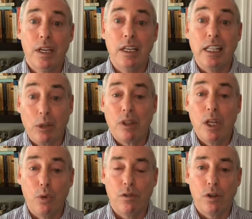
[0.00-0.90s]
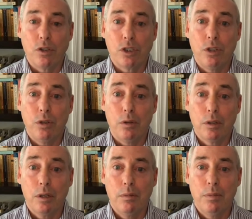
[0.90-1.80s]
in dealing with either of those two
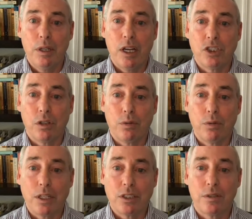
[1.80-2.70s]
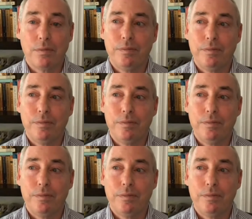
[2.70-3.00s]
potential threats.